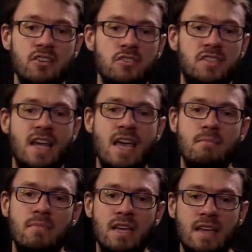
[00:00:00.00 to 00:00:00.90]
unused
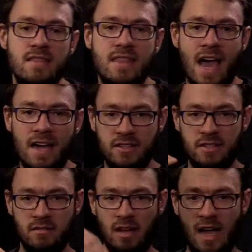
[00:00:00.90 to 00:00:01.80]
name in
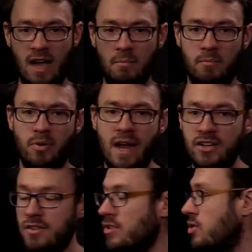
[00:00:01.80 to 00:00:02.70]
that
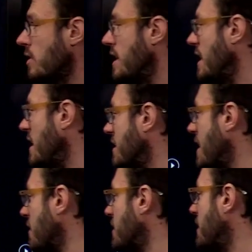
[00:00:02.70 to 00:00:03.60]
branch of the tree is
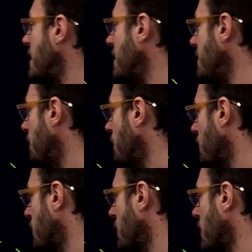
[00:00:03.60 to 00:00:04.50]
now C.
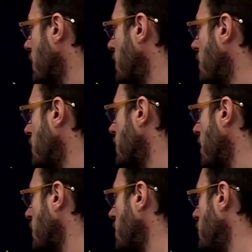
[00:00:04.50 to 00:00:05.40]

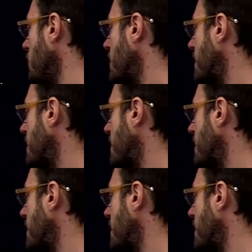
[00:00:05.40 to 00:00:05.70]
So I'm going to use